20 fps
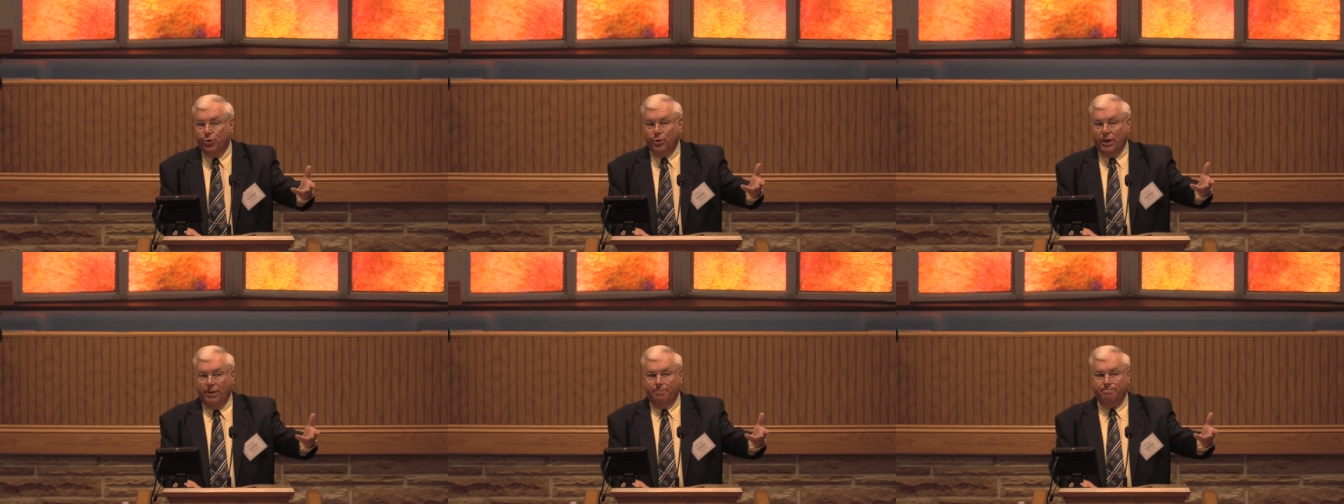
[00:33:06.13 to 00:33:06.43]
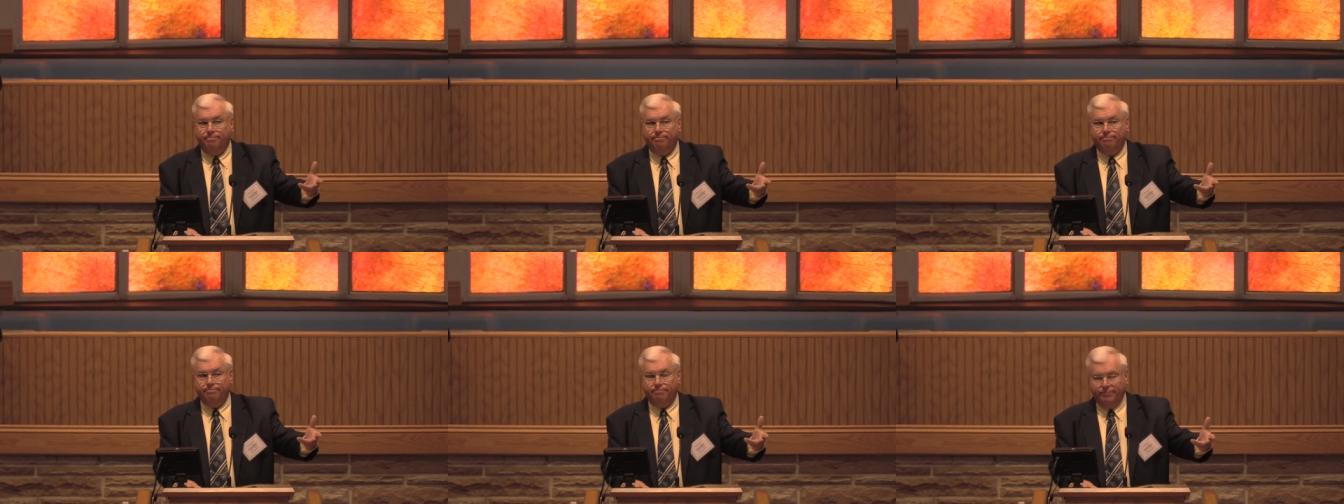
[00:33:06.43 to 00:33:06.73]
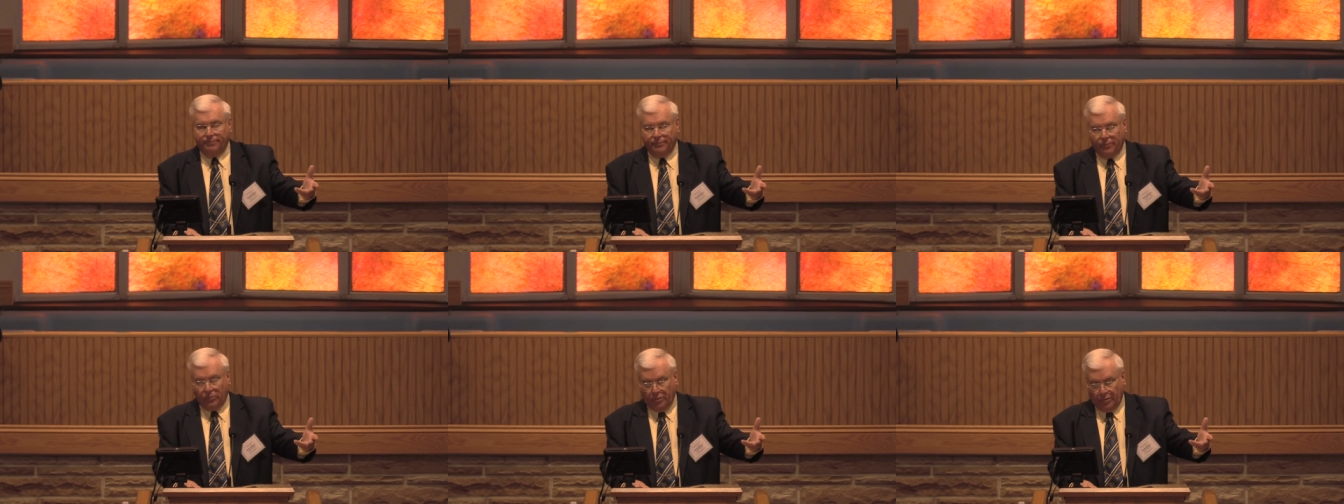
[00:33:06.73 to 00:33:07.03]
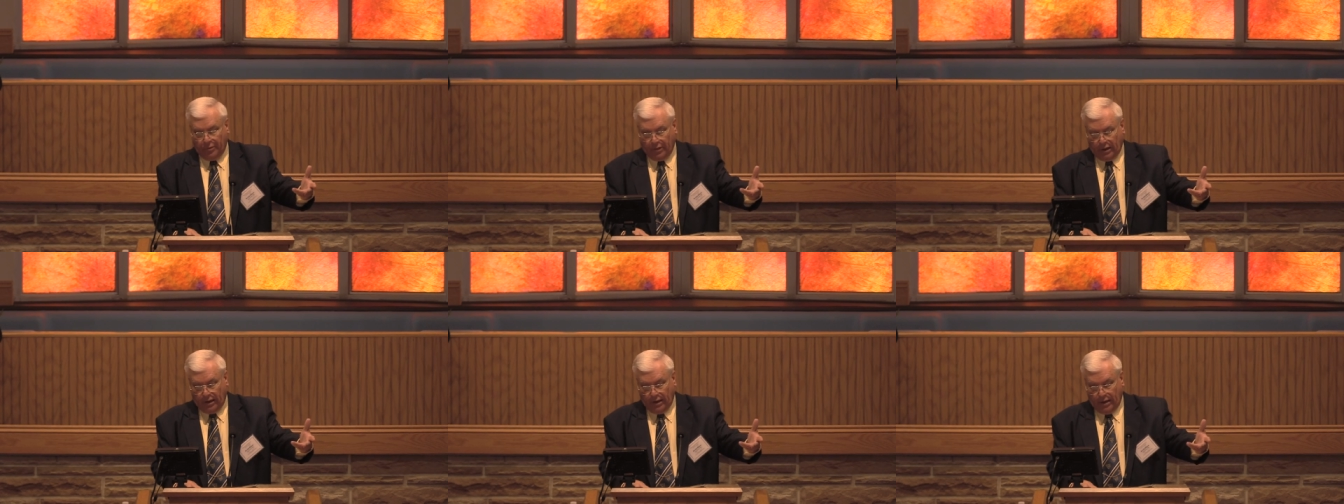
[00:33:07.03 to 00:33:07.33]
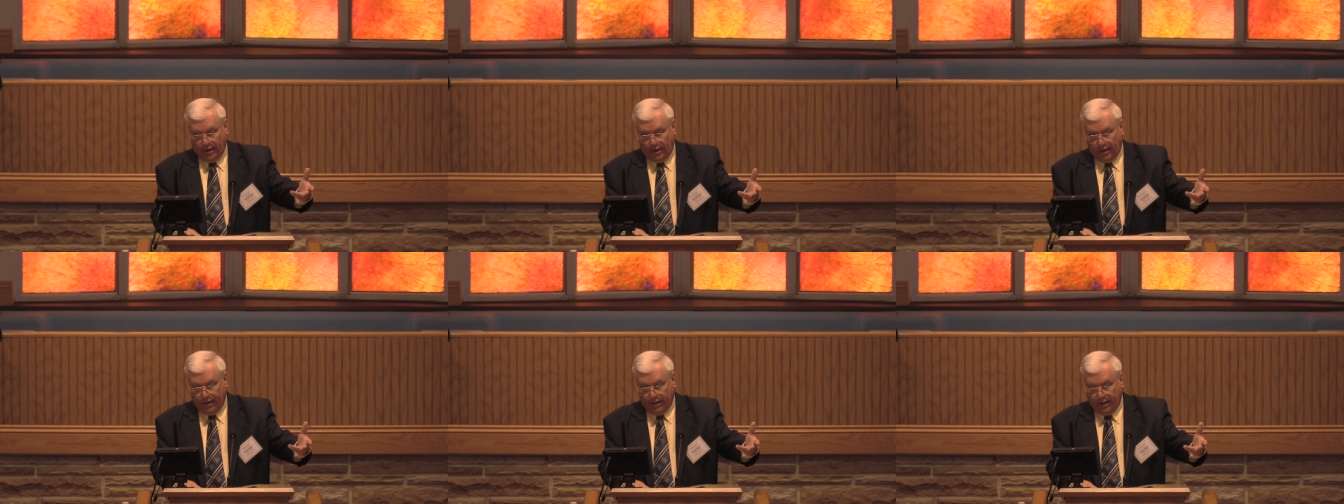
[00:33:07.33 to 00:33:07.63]
to
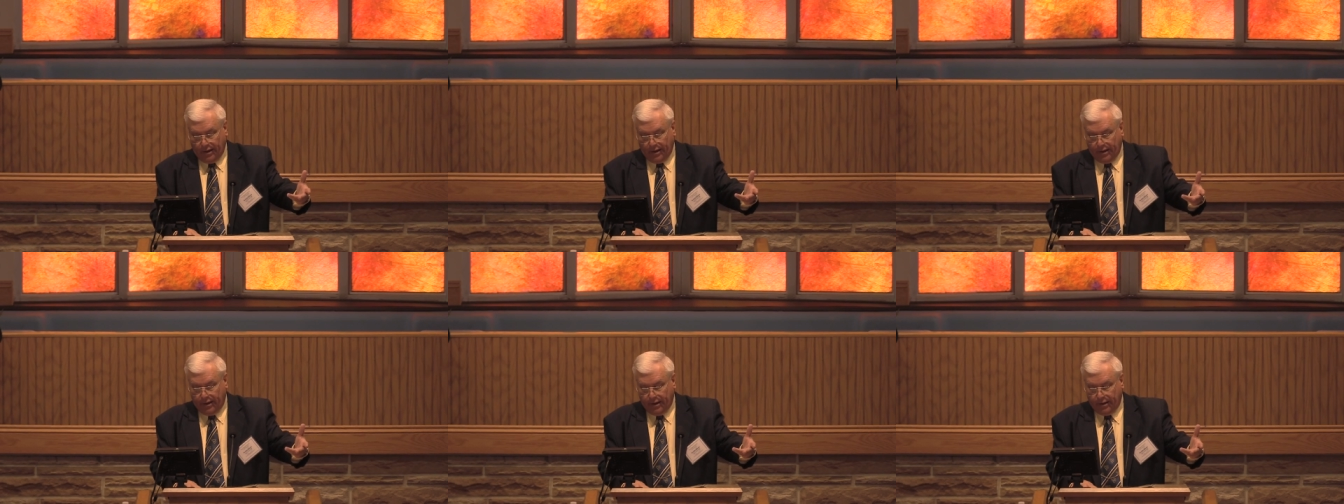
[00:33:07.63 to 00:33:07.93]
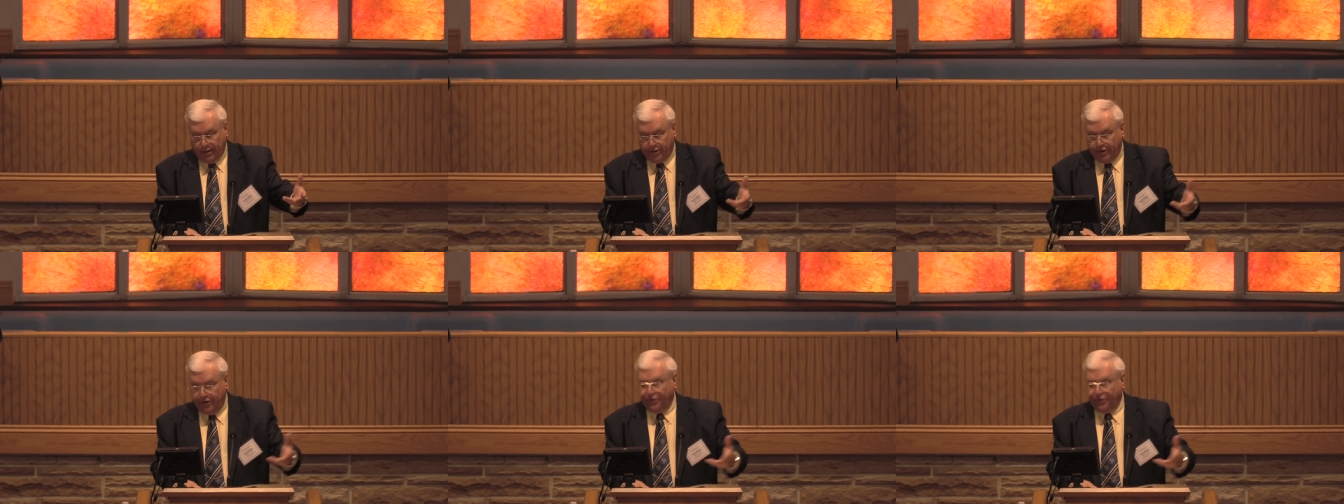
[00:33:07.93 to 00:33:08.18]
him.